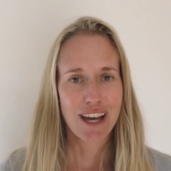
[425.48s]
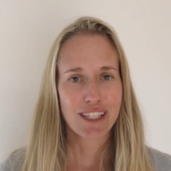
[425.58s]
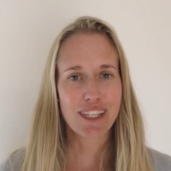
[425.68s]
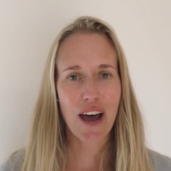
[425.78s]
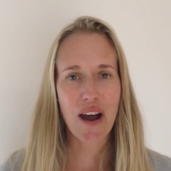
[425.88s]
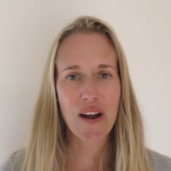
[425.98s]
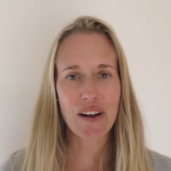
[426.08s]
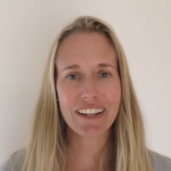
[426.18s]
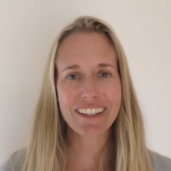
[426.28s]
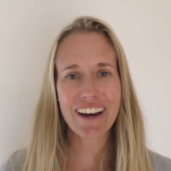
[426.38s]
So
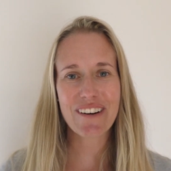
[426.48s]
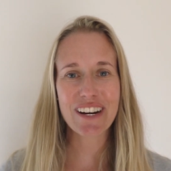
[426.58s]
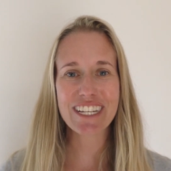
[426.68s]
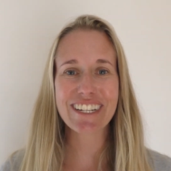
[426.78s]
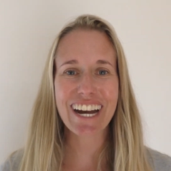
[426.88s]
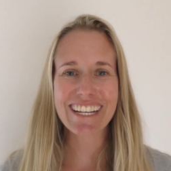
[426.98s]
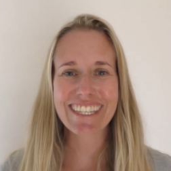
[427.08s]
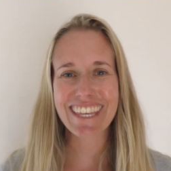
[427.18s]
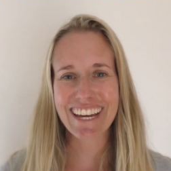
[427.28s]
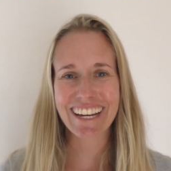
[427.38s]
yeah, what did you guys
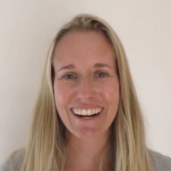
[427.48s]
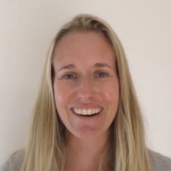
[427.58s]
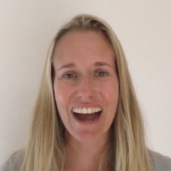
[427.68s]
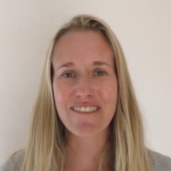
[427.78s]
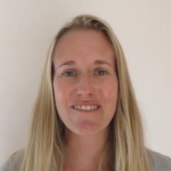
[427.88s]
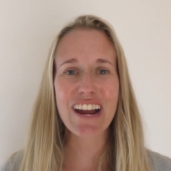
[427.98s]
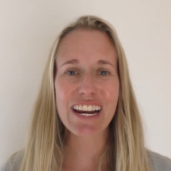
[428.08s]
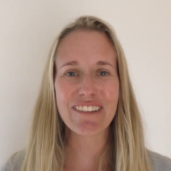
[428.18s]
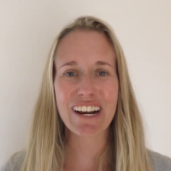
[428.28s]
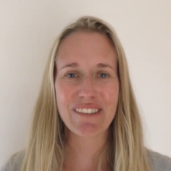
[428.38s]
think? I
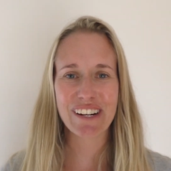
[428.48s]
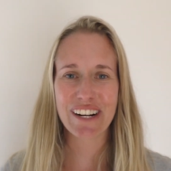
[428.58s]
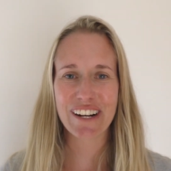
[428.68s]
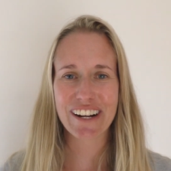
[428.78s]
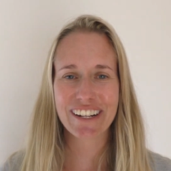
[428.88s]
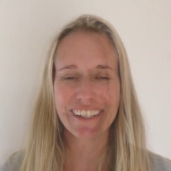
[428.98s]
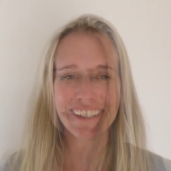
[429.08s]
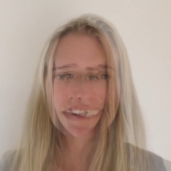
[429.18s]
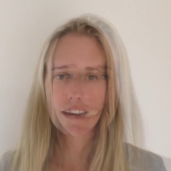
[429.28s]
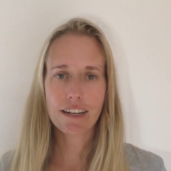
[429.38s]
really, really wanna know.
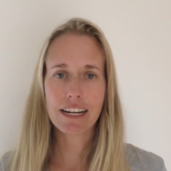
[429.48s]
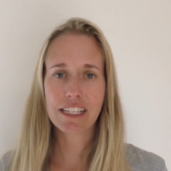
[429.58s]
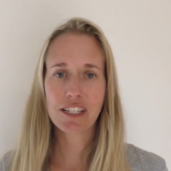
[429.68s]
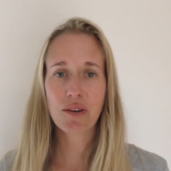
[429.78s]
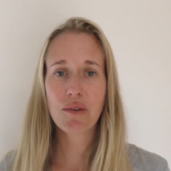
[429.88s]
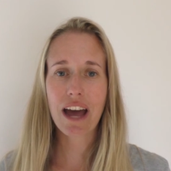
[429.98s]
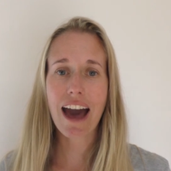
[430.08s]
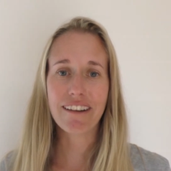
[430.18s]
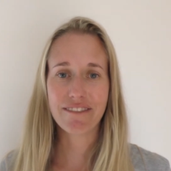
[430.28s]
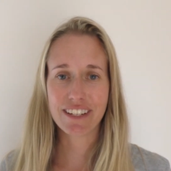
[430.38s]
Then let's talk
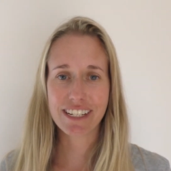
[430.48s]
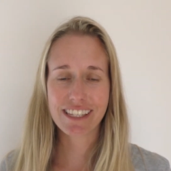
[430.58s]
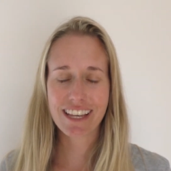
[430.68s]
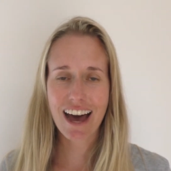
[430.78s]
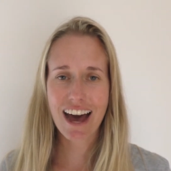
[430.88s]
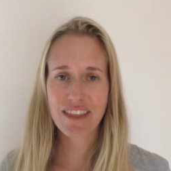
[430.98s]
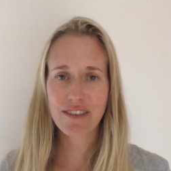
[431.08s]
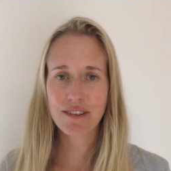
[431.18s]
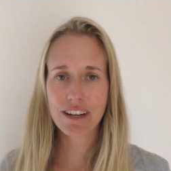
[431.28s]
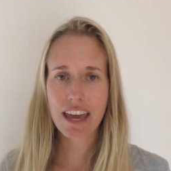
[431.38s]
outfits. I
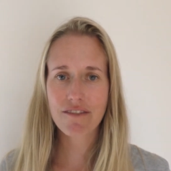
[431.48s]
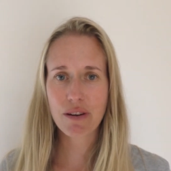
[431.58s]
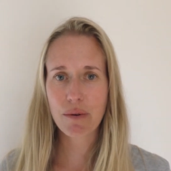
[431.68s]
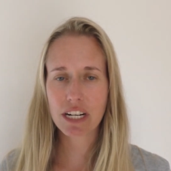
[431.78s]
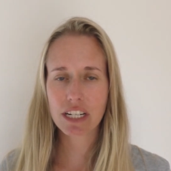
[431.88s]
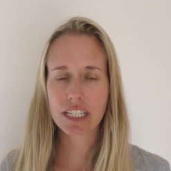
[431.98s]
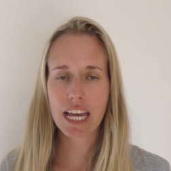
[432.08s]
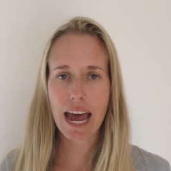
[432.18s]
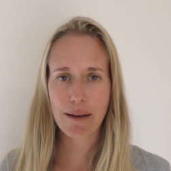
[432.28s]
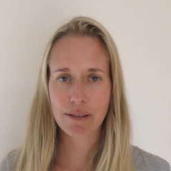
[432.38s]
thought everyone looked
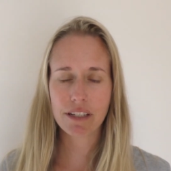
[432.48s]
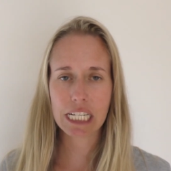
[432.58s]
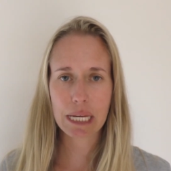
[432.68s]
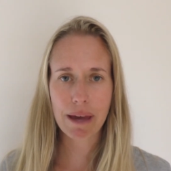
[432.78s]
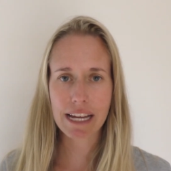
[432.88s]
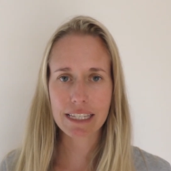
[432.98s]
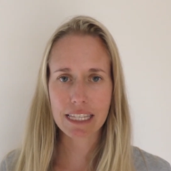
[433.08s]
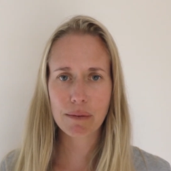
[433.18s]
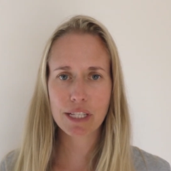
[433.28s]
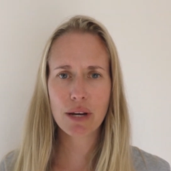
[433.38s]
absolutely amazing.
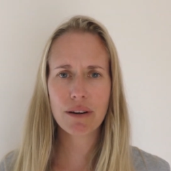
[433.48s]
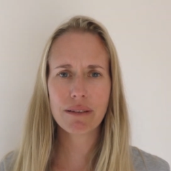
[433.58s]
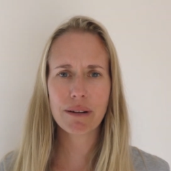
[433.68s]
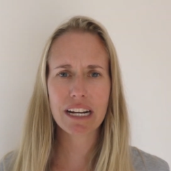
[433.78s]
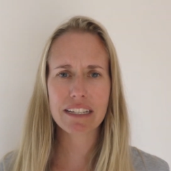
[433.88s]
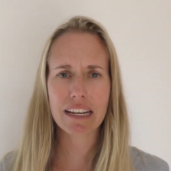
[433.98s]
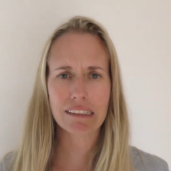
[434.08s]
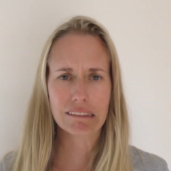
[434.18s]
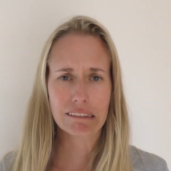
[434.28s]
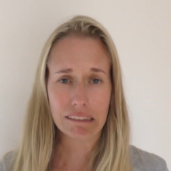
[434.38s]
There was no one when I was like,
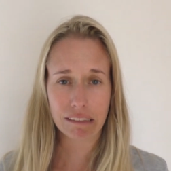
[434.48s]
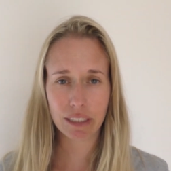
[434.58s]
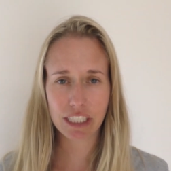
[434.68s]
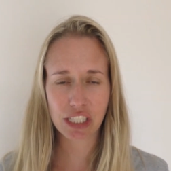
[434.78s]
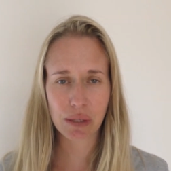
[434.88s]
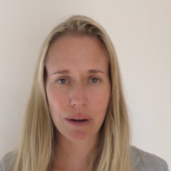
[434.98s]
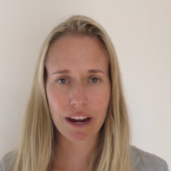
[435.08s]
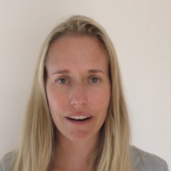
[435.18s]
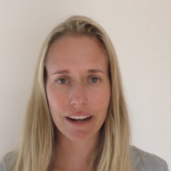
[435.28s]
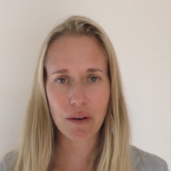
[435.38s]
oof, what is she
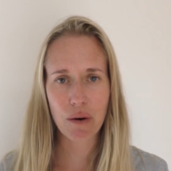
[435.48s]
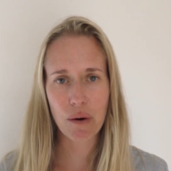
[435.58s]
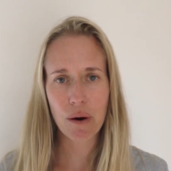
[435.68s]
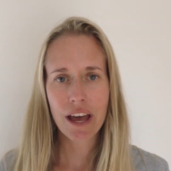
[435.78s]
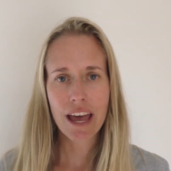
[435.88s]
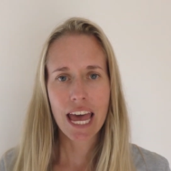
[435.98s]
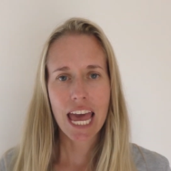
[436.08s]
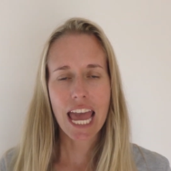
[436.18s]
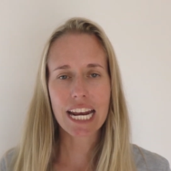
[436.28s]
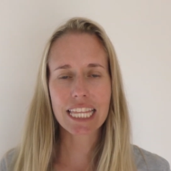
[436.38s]
wearing, or
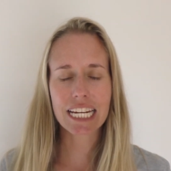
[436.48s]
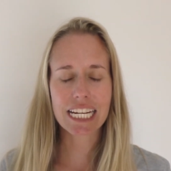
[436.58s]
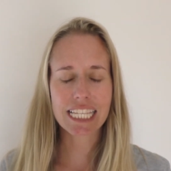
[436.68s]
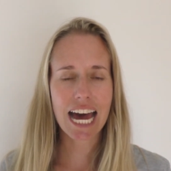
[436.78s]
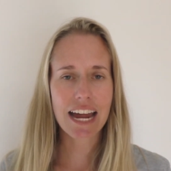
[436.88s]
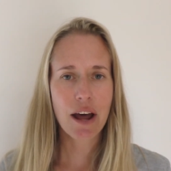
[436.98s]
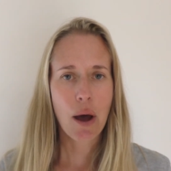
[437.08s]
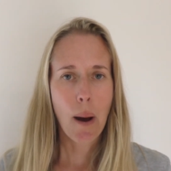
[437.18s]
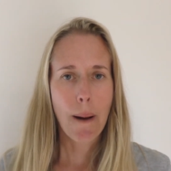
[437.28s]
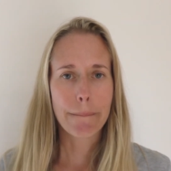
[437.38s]
anything like that.
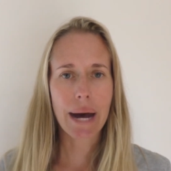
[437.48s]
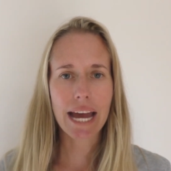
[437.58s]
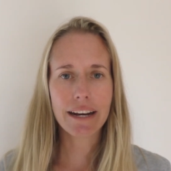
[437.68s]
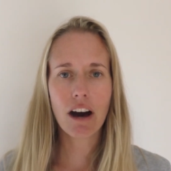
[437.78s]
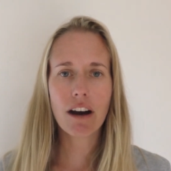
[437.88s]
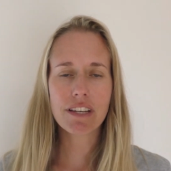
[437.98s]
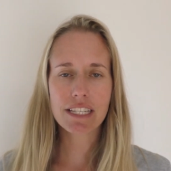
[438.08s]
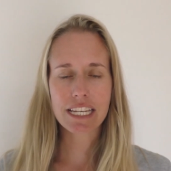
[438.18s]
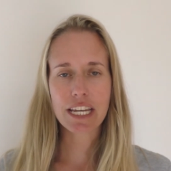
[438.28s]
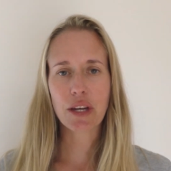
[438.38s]
But
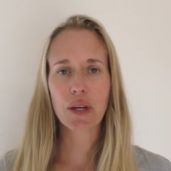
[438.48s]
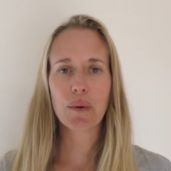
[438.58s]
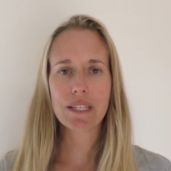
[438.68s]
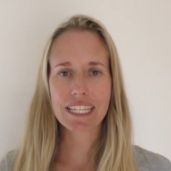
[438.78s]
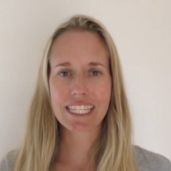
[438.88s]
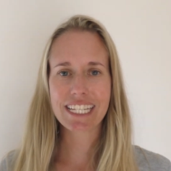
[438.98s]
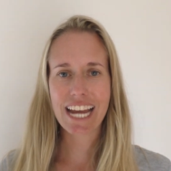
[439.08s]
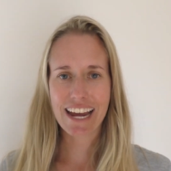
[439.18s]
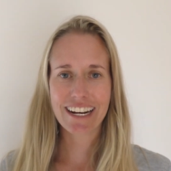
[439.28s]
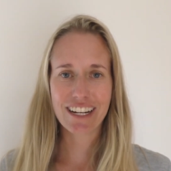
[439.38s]
obviously, who was a
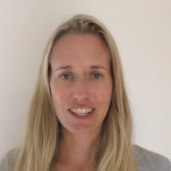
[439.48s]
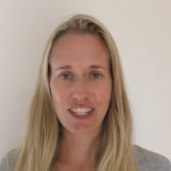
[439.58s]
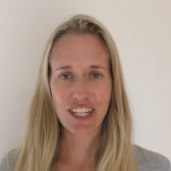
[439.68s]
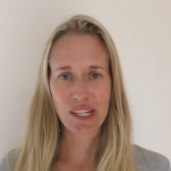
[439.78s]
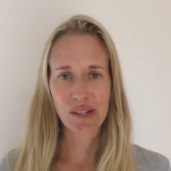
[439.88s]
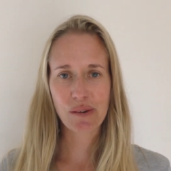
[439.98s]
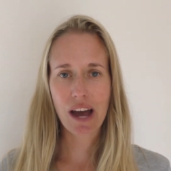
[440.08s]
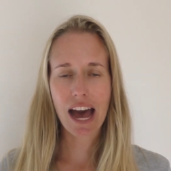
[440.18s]
standout to you?